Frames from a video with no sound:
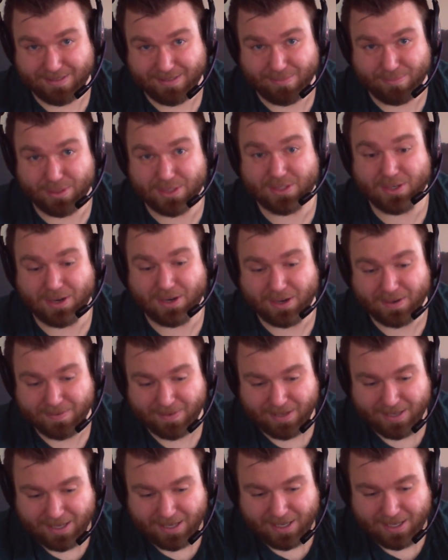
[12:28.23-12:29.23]
Bizarre.
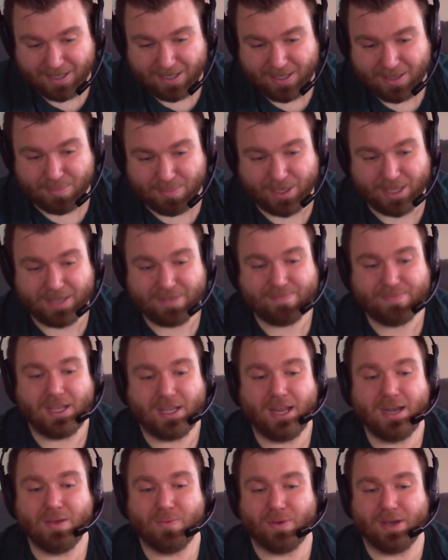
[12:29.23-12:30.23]
But
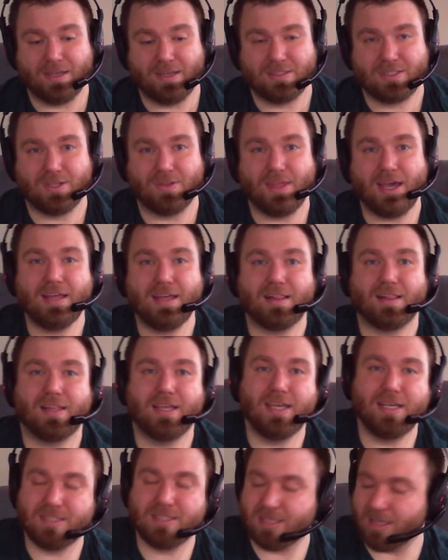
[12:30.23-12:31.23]
anyway, so that
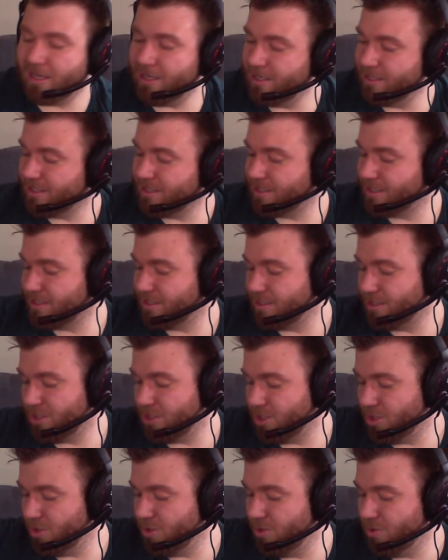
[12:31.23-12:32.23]
leads us
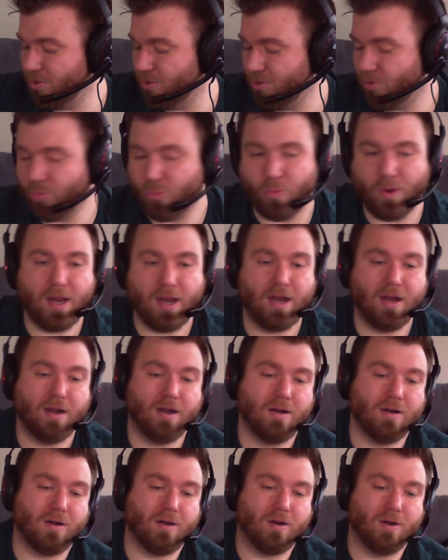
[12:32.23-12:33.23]
to
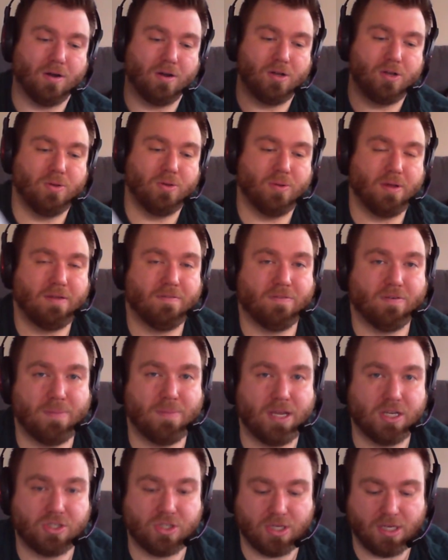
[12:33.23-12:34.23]
where our new
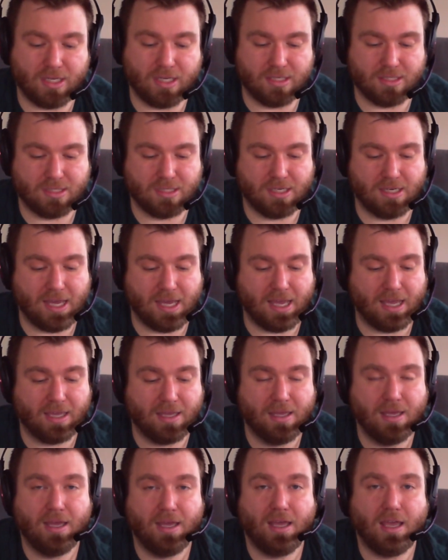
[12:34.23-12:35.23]
information is today.
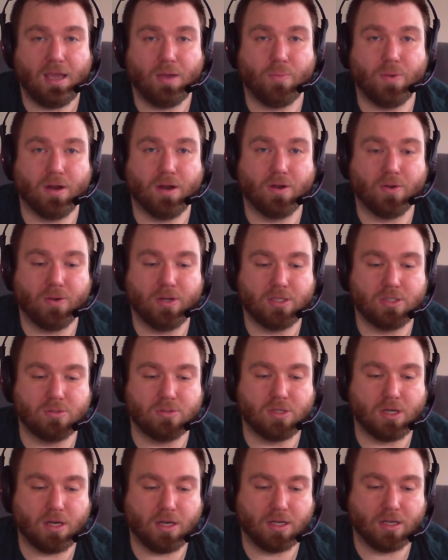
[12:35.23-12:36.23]
And we are going to
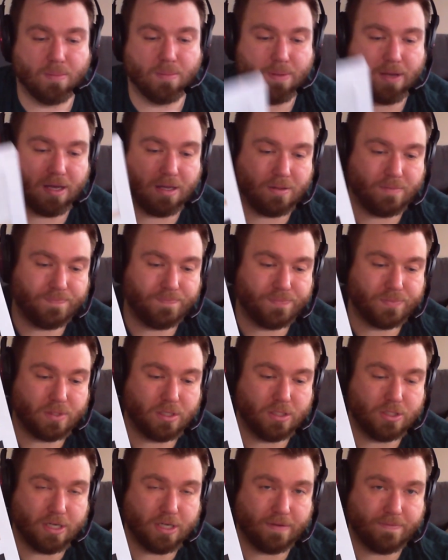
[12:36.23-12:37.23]
talk about
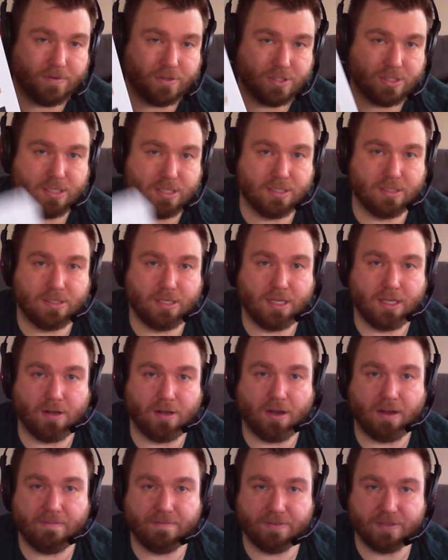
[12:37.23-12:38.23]
Jefferson and
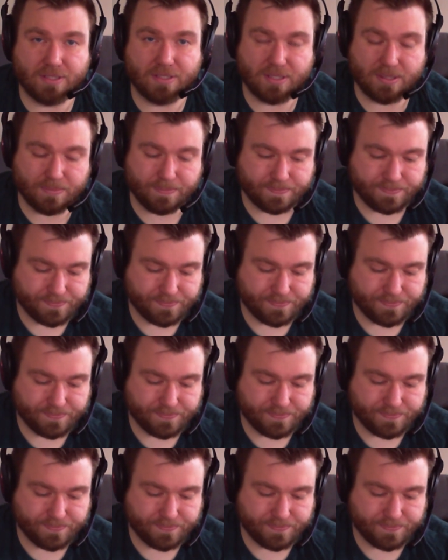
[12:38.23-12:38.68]
Office.